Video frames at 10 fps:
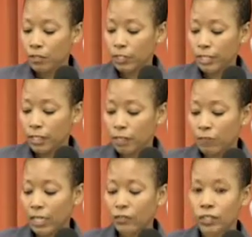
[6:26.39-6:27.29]
The Kellogg
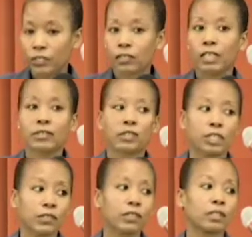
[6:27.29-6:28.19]
Foundation has an
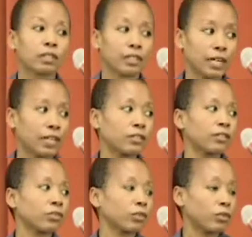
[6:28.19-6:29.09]
excellent guide
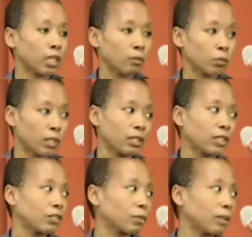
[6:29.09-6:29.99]
that describes what a
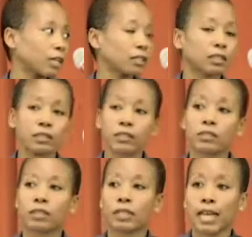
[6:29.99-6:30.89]
logic model
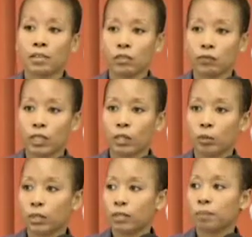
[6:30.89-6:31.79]
is and how to
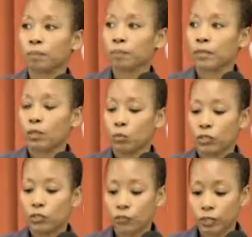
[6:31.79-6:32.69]
develop one,
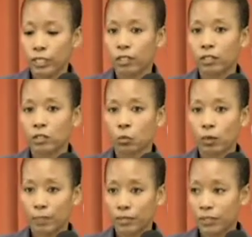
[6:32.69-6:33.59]
which is free on their
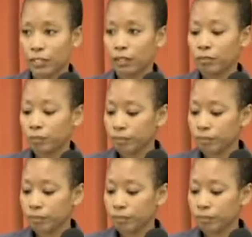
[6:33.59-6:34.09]
website.